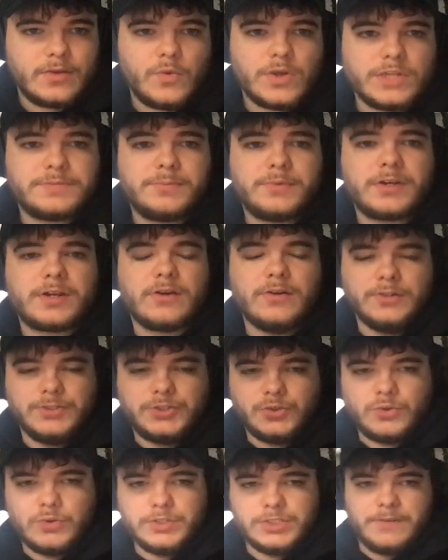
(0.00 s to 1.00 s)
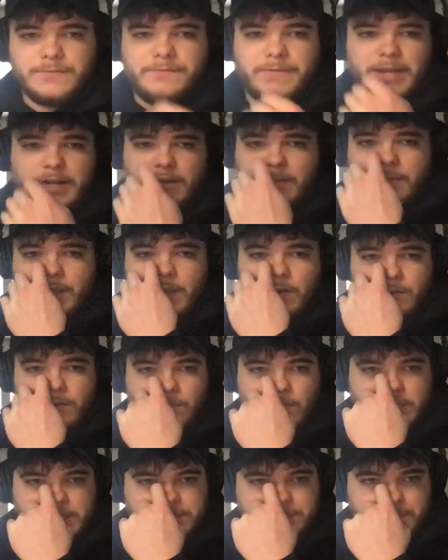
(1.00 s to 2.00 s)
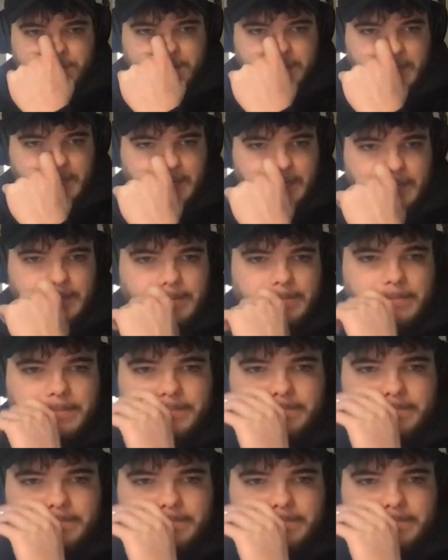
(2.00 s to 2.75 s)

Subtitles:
Westbrook or George on FanDuel? I'm going to go with Westbrook there.